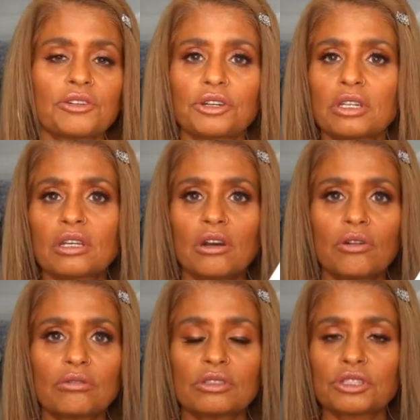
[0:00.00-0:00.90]
you're good to
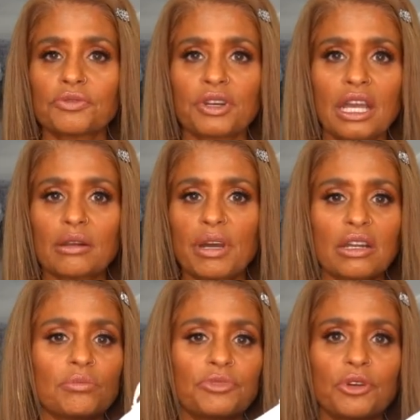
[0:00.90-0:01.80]
go. Just forget about
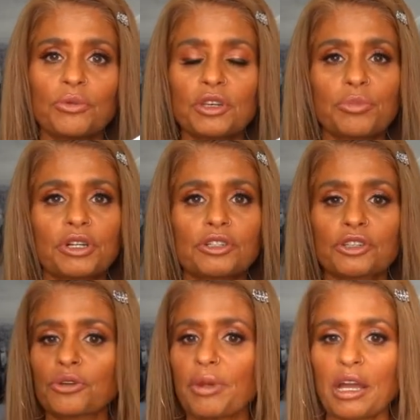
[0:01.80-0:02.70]
them, throw them in your purse
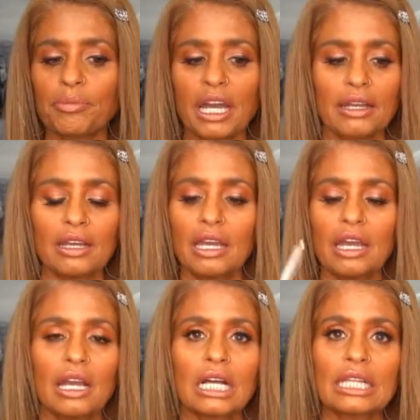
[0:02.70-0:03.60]
or your backpack.
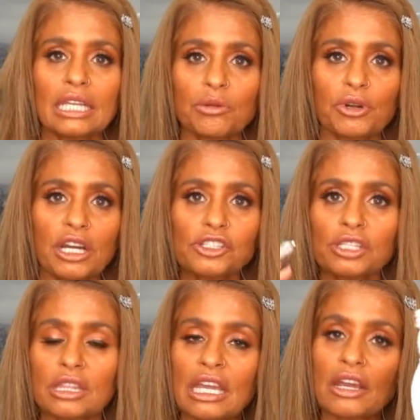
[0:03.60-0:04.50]
Cleaning
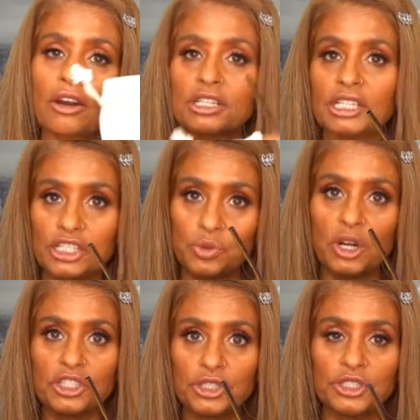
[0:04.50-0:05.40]
brush. They are
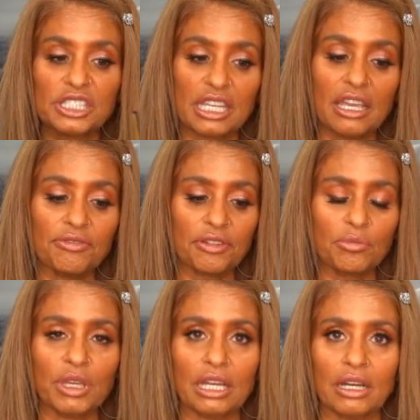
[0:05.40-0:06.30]
dishwasher safe
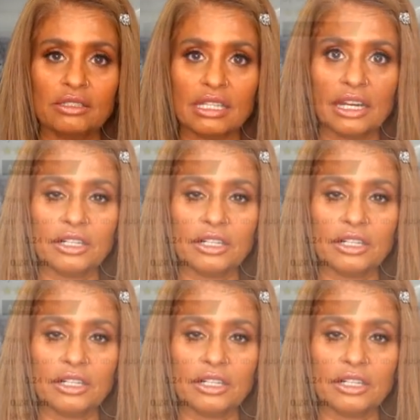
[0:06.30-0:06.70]
because they are